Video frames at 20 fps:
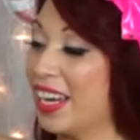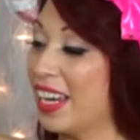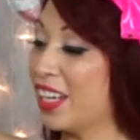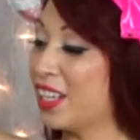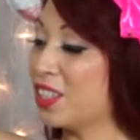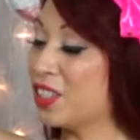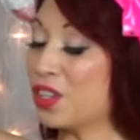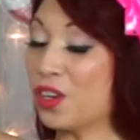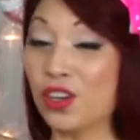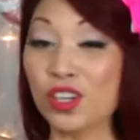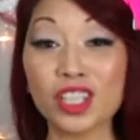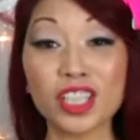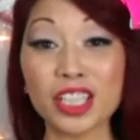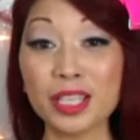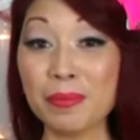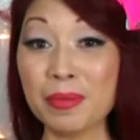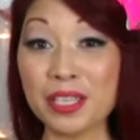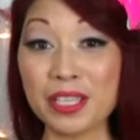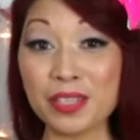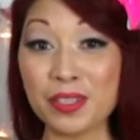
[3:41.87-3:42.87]
It could
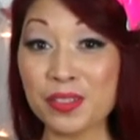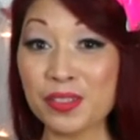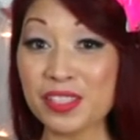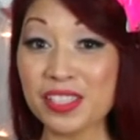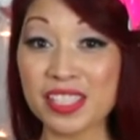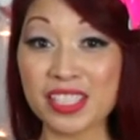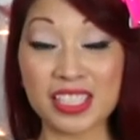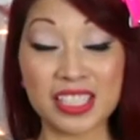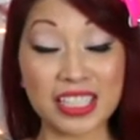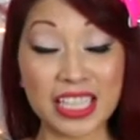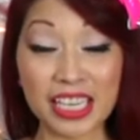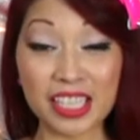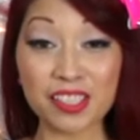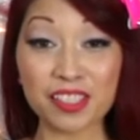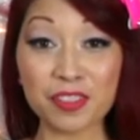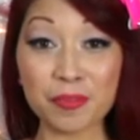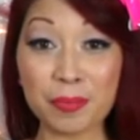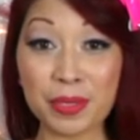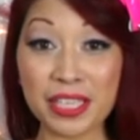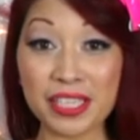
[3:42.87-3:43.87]
totally be used as a
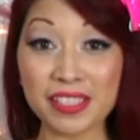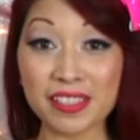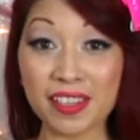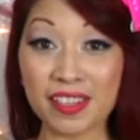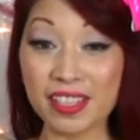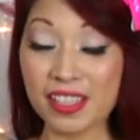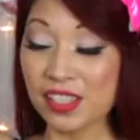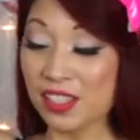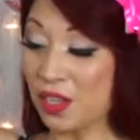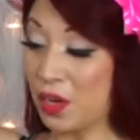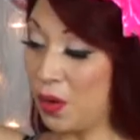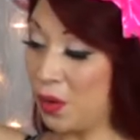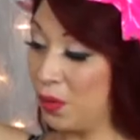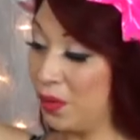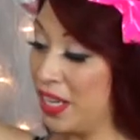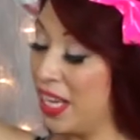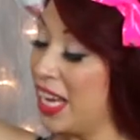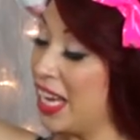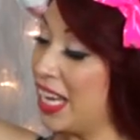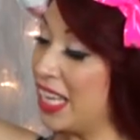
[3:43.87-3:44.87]
decorative piece on its
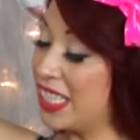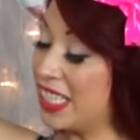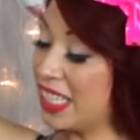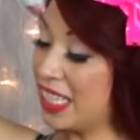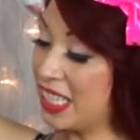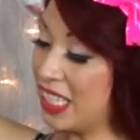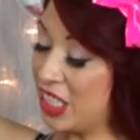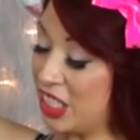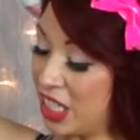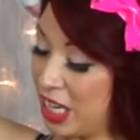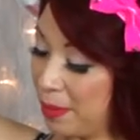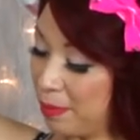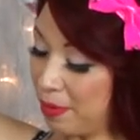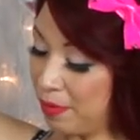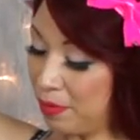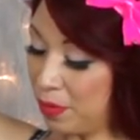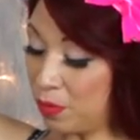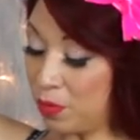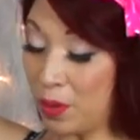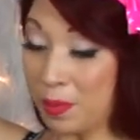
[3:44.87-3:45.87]
own. It's in the shape
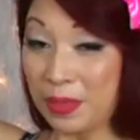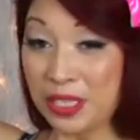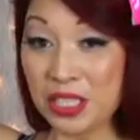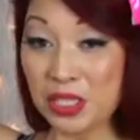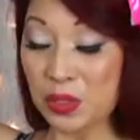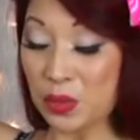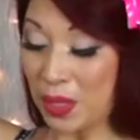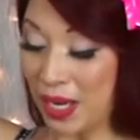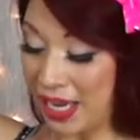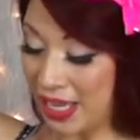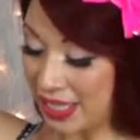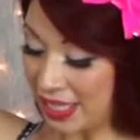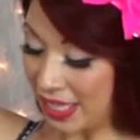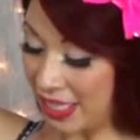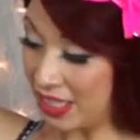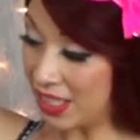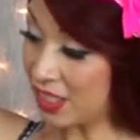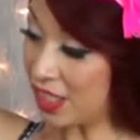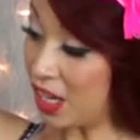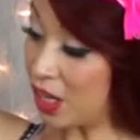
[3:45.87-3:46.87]
of a woman's dress
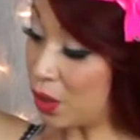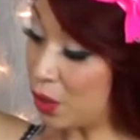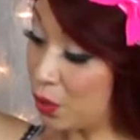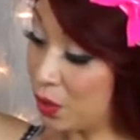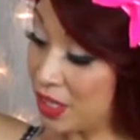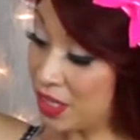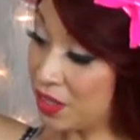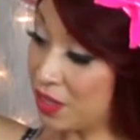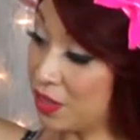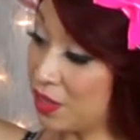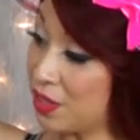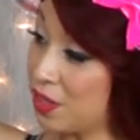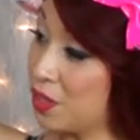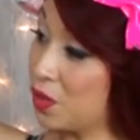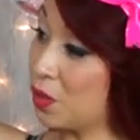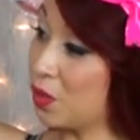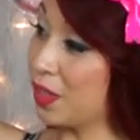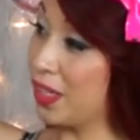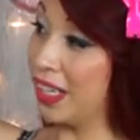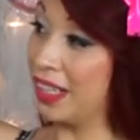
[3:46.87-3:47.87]
and it's got crystals
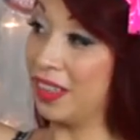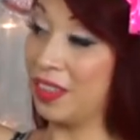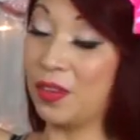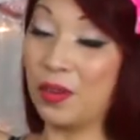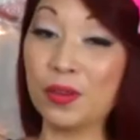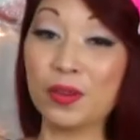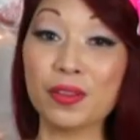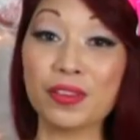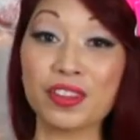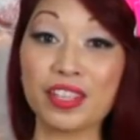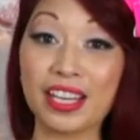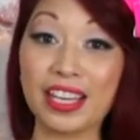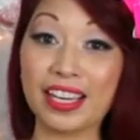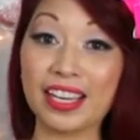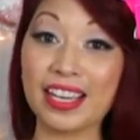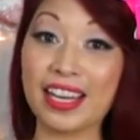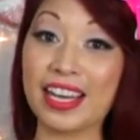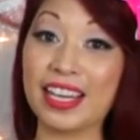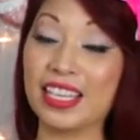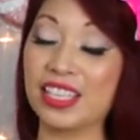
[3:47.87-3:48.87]
adorning the whole
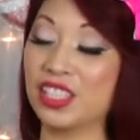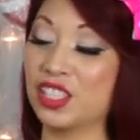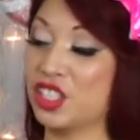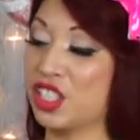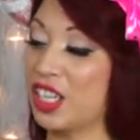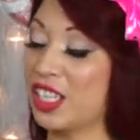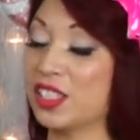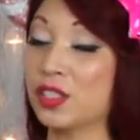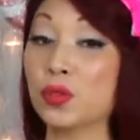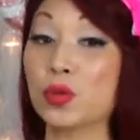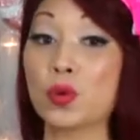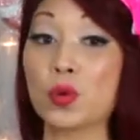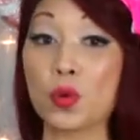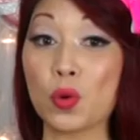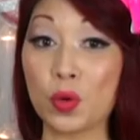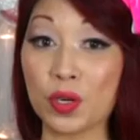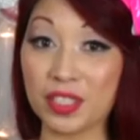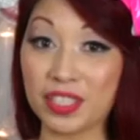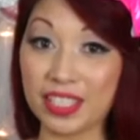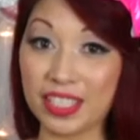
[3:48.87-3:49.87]
thing and it's just
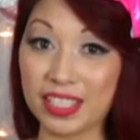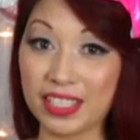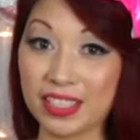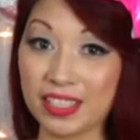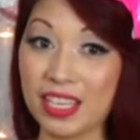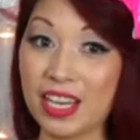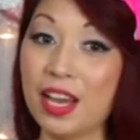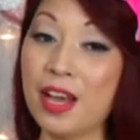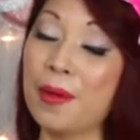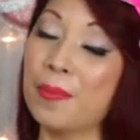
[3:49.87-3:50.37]
gorgeous.